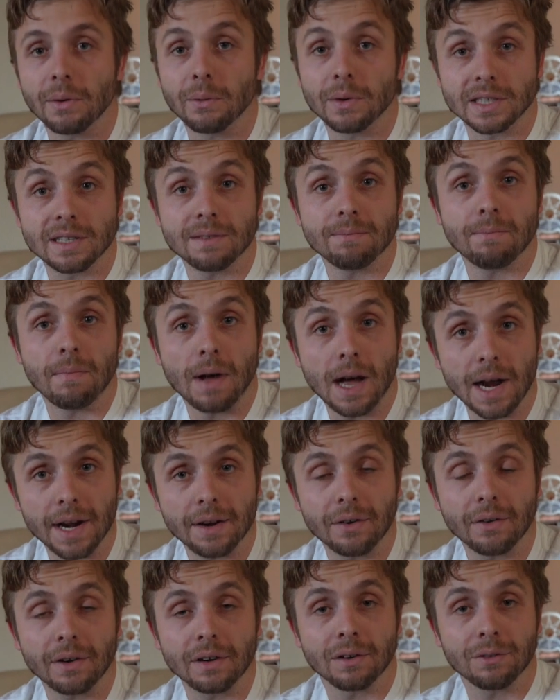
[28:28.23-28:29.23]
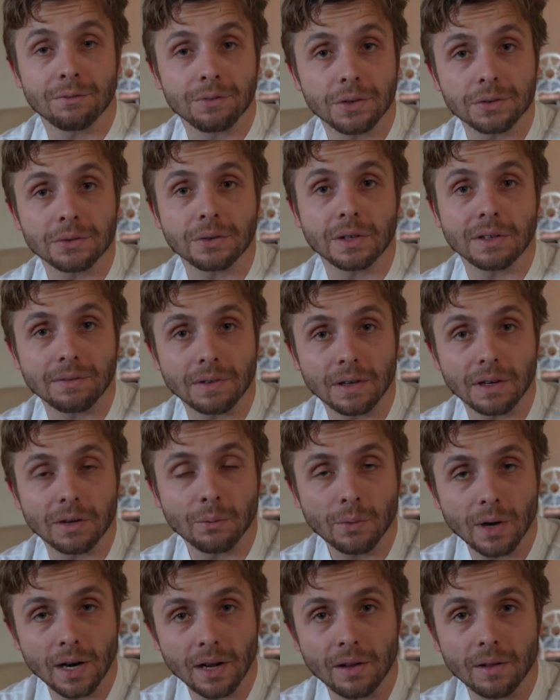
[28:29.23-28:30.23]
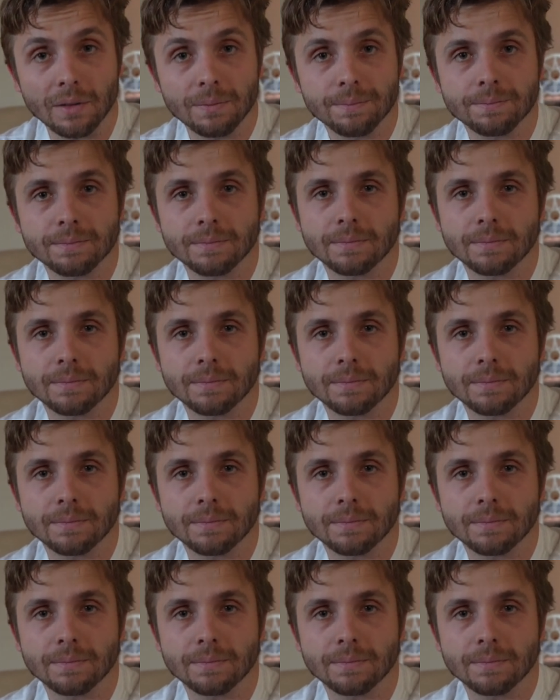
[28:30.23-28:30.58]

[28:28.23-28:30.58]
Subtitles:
wasn't monitoring or filtering very well,